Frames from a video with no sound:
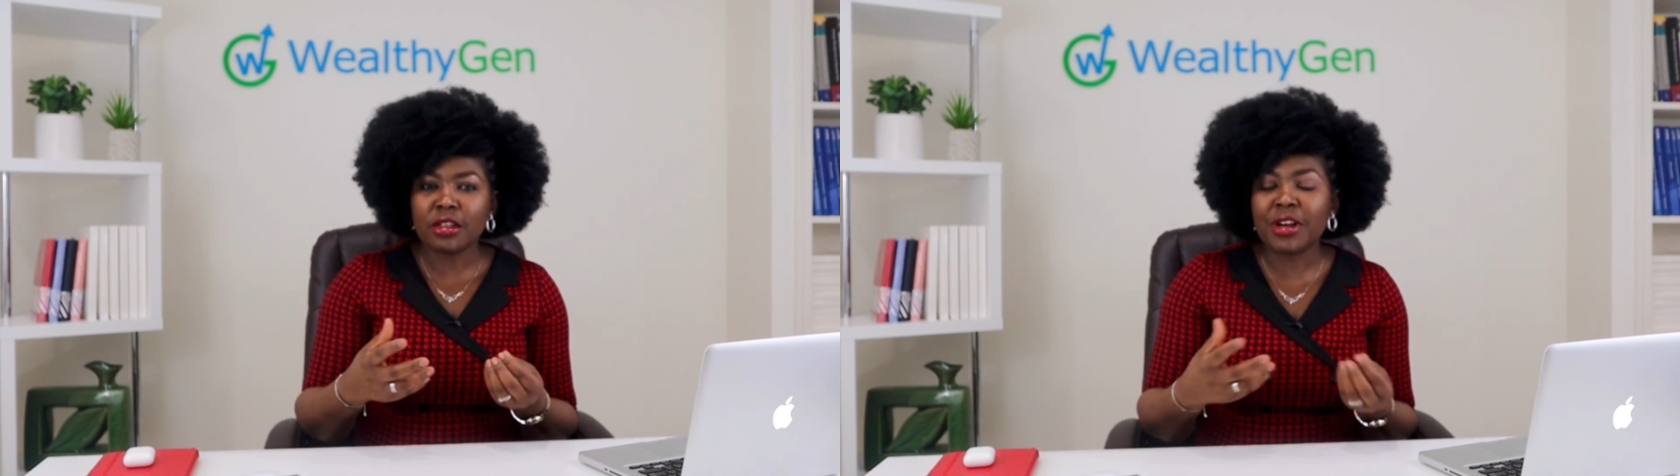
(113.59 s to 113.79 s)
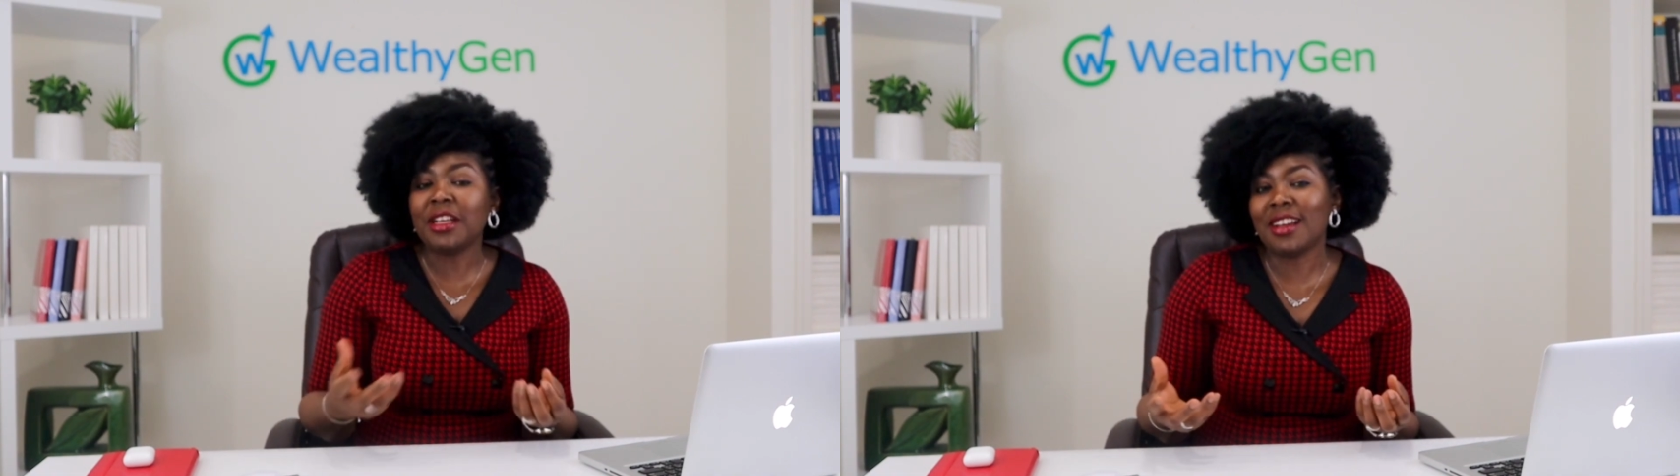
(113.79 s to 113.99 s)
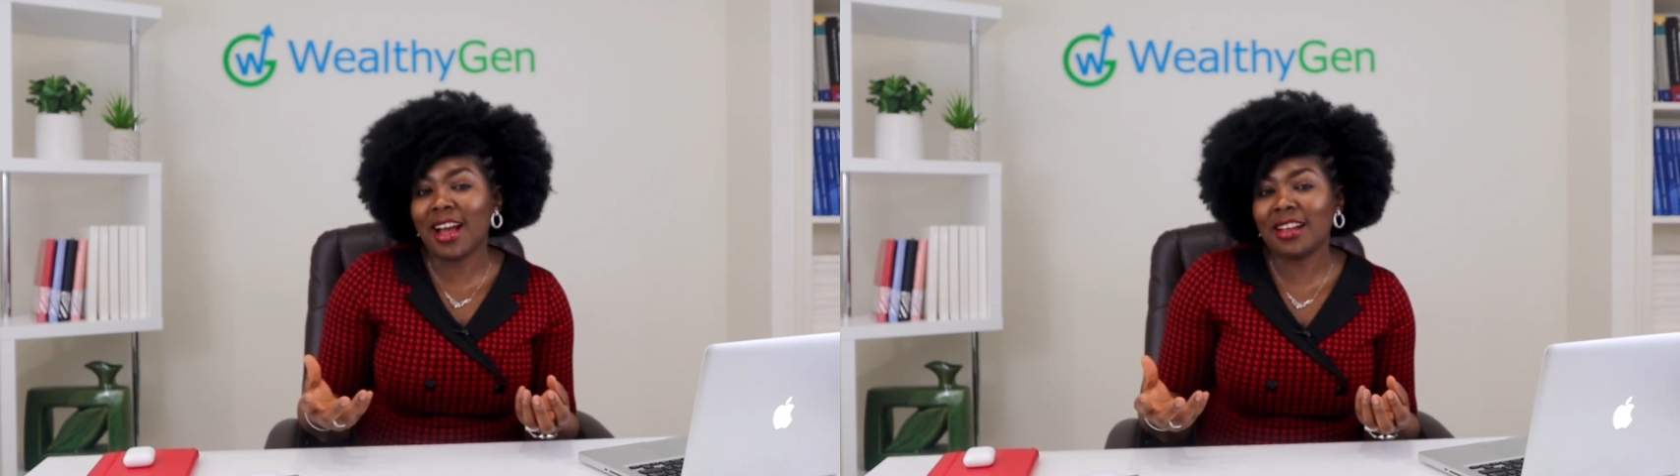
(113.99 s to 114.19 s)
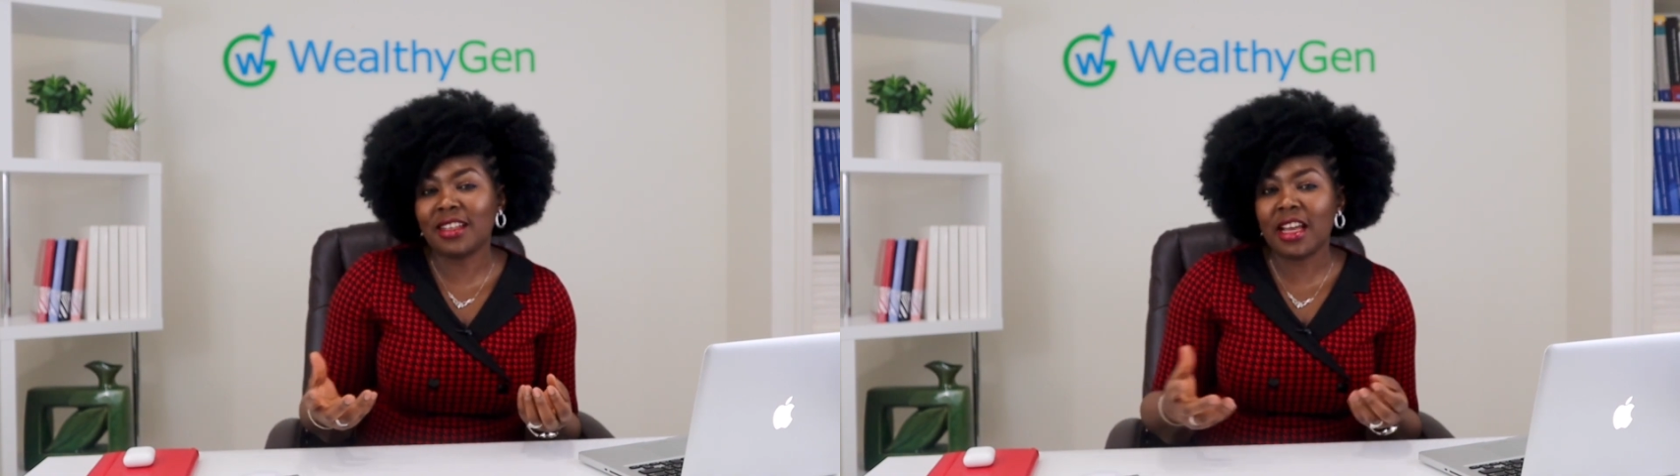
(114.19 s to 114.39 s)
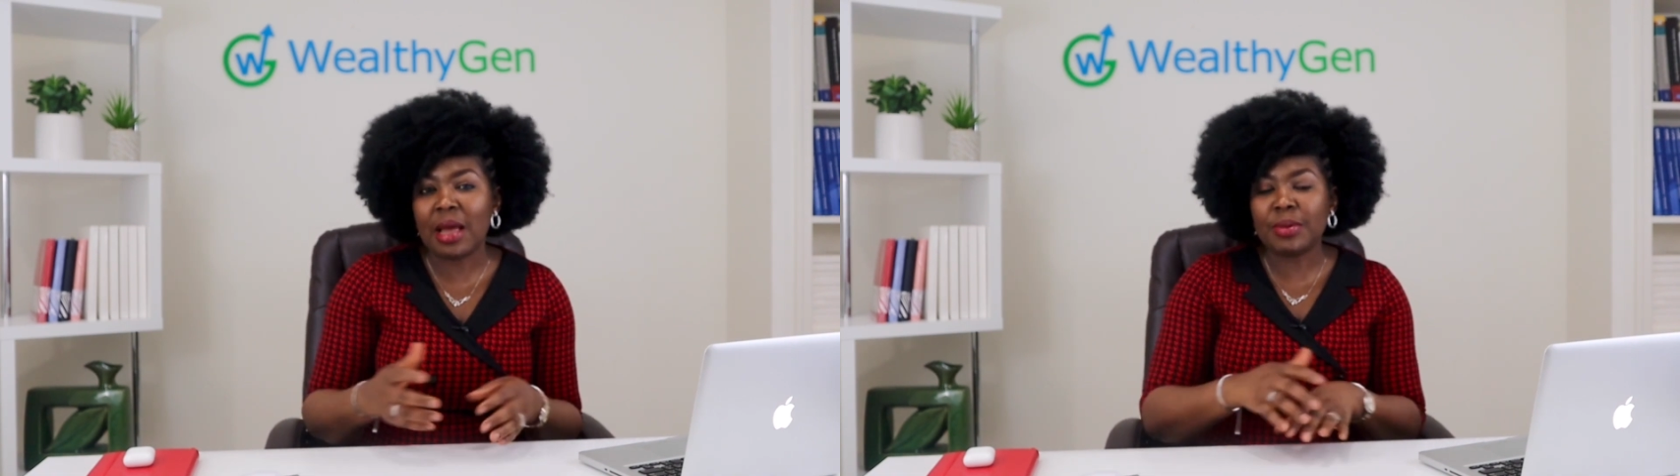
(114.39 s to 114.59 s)
credit card
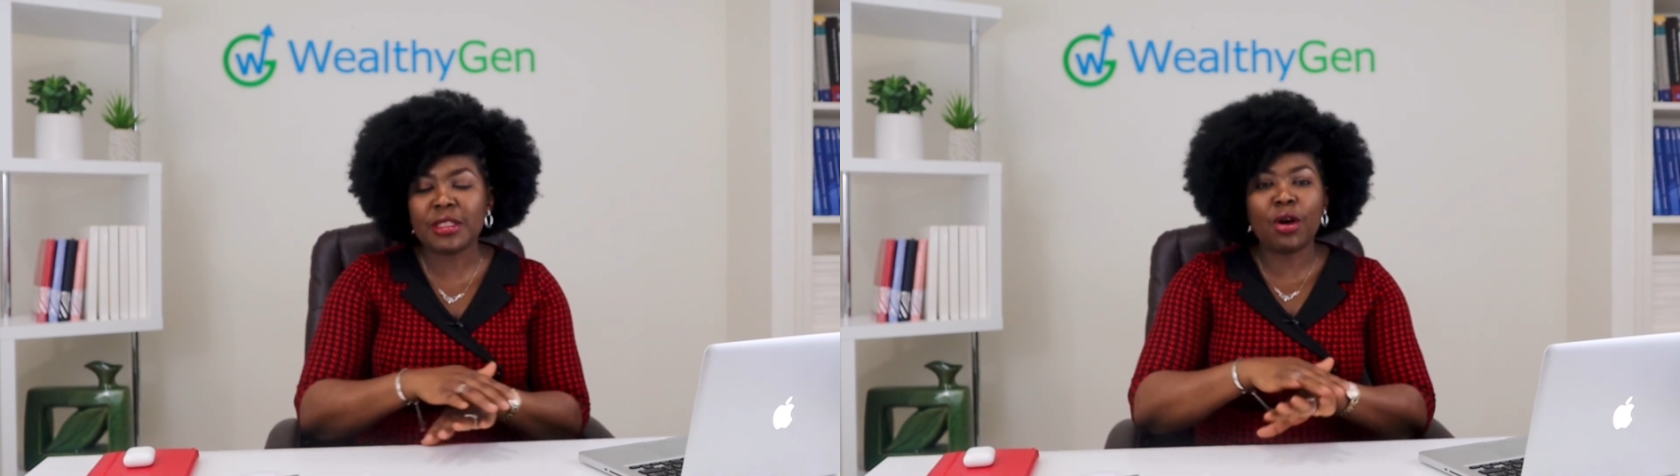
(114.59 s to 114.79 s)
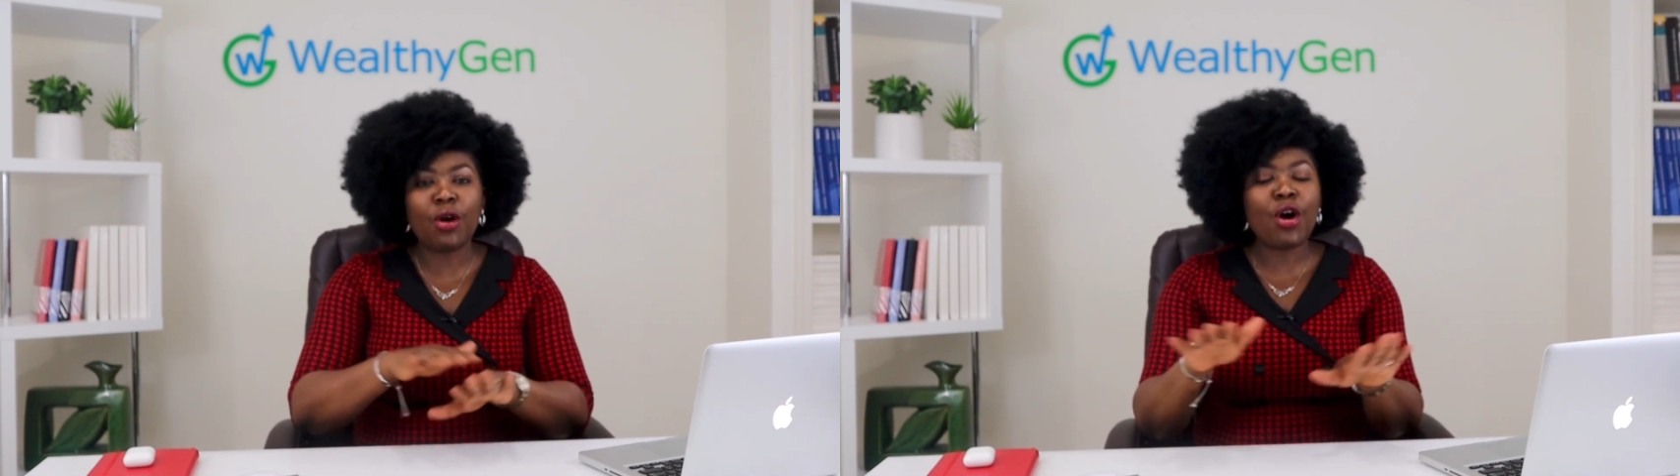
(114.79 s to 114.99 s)
debts, or